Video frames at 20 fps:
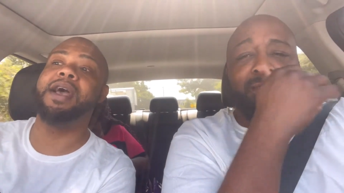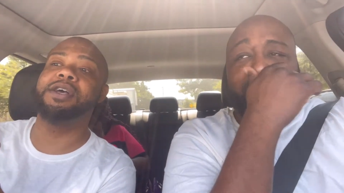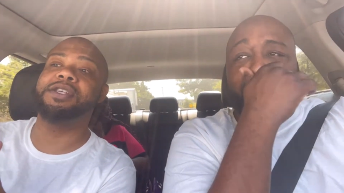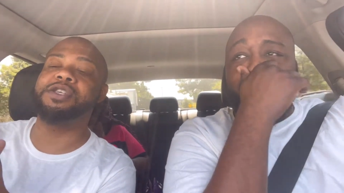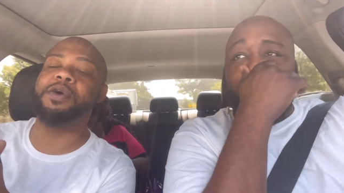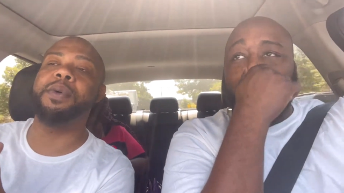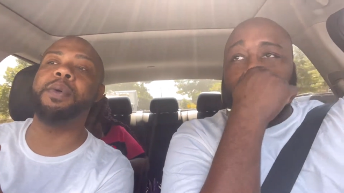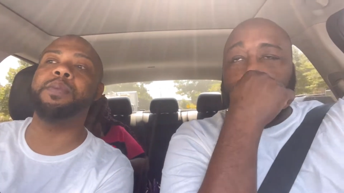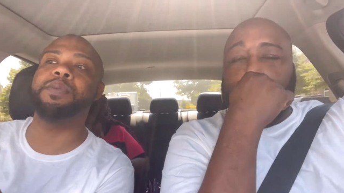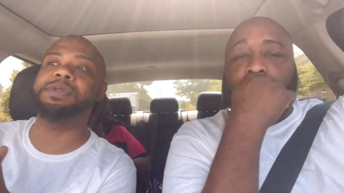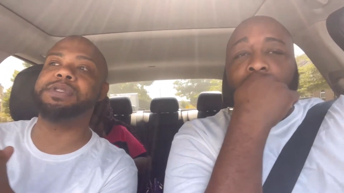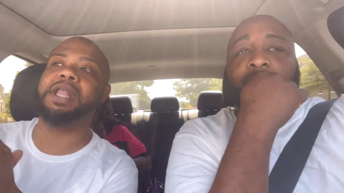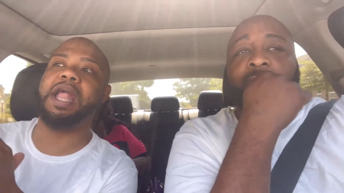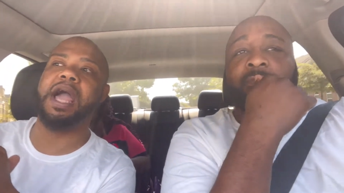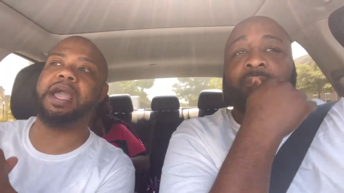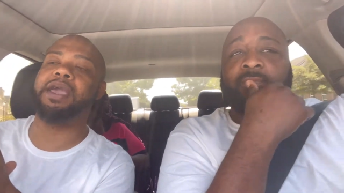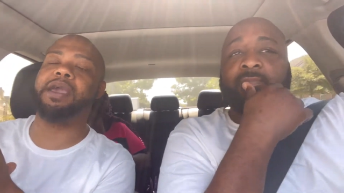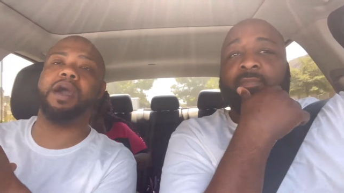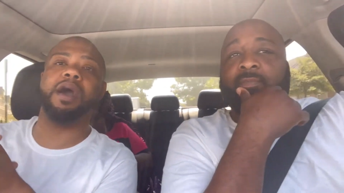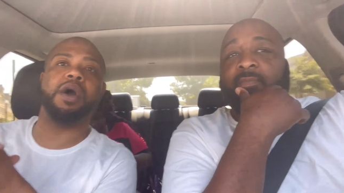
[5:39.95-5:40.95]
Speaker 1: So it was
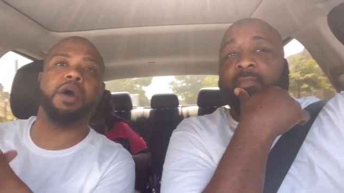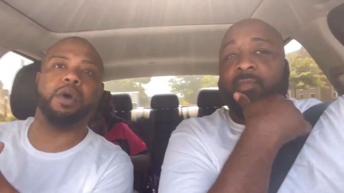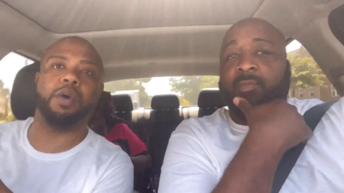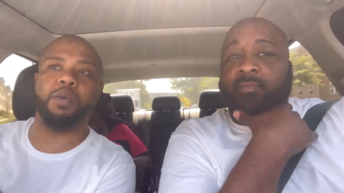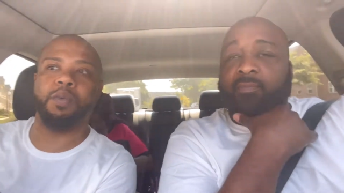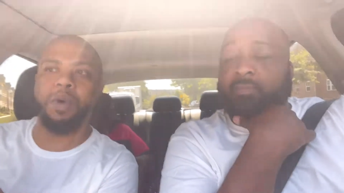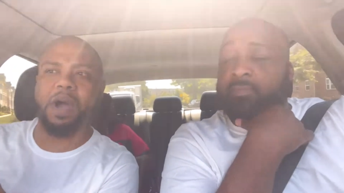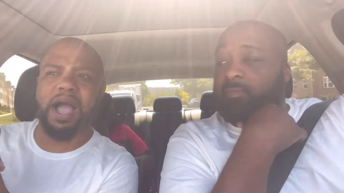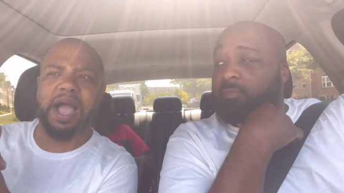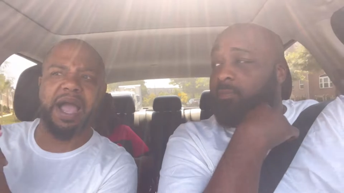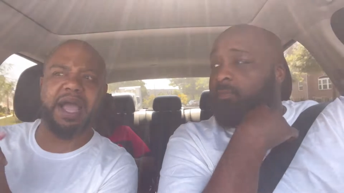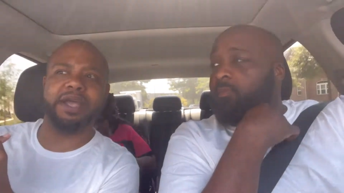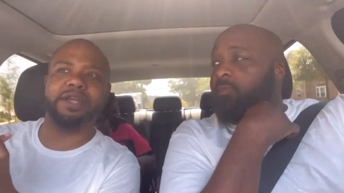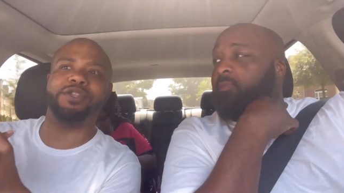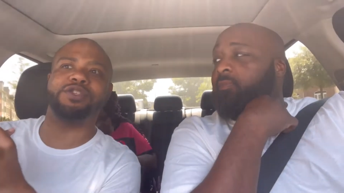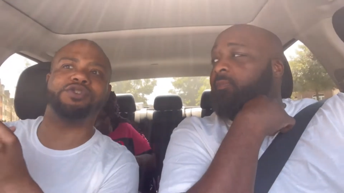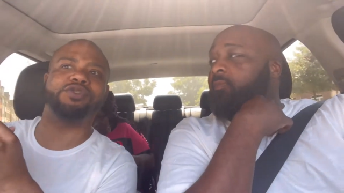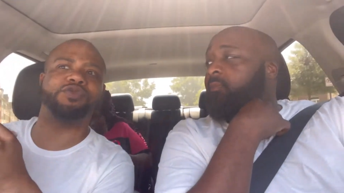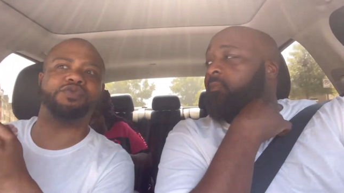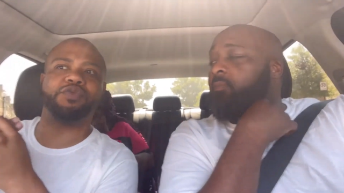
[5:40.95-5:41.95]
like, yo, why
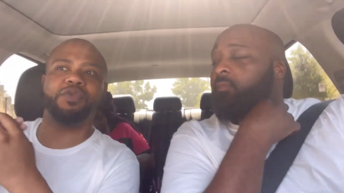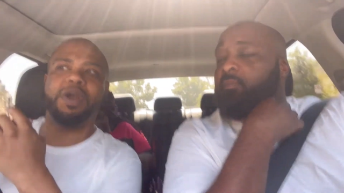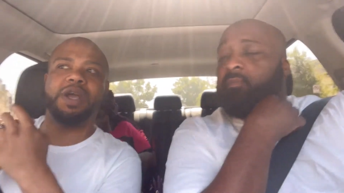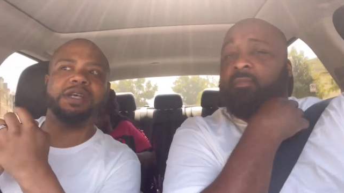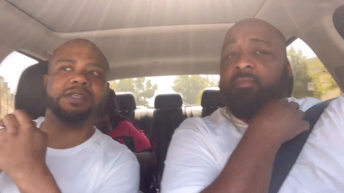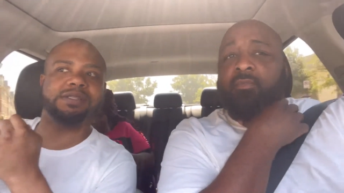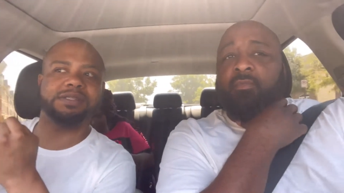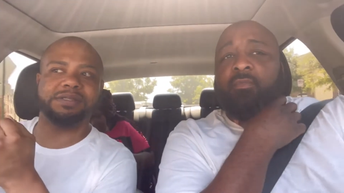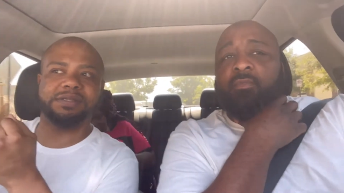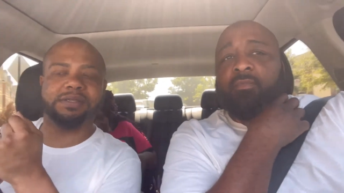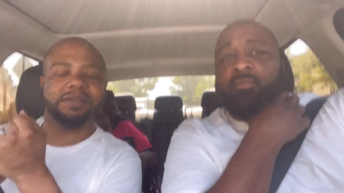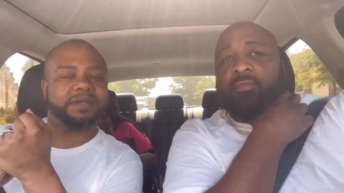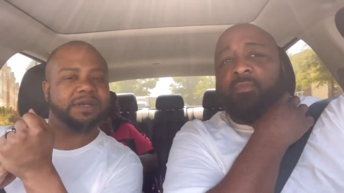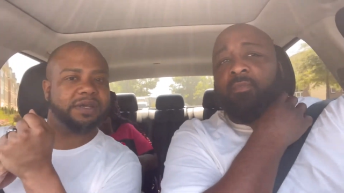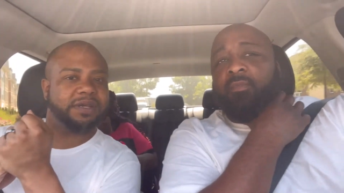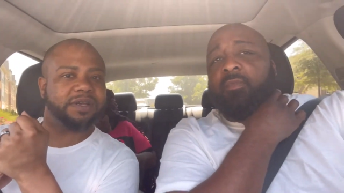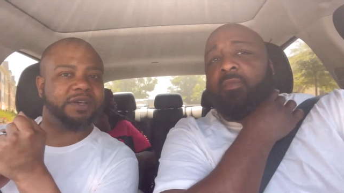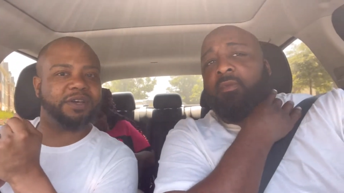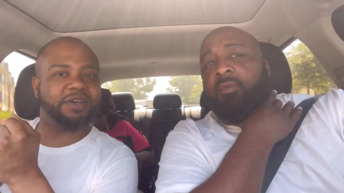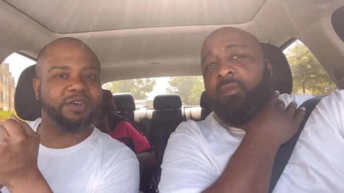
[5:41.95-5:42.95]
dress
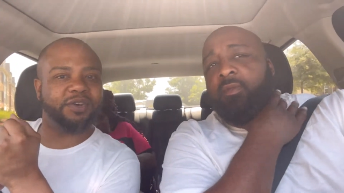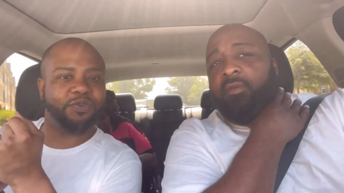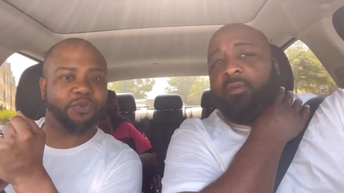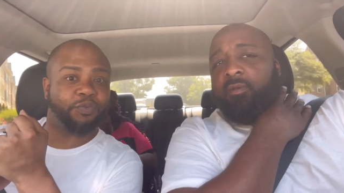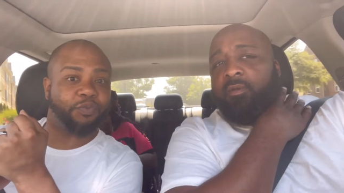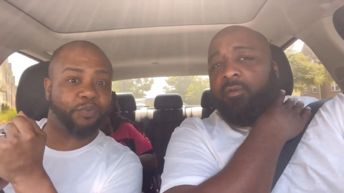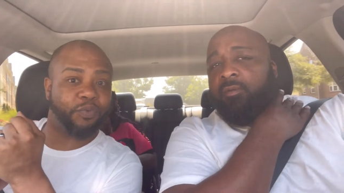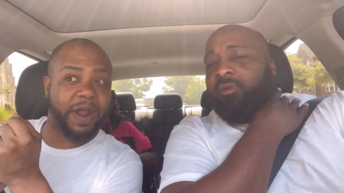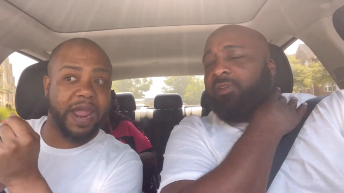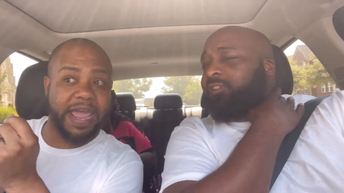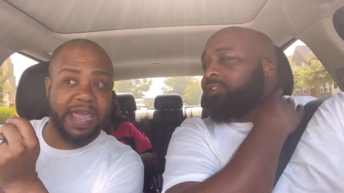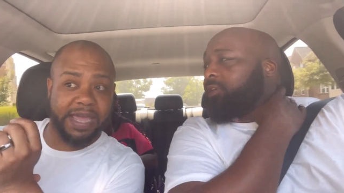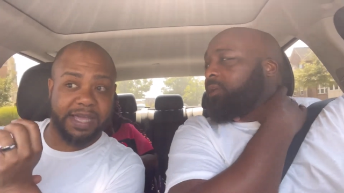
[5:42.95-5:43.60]
great?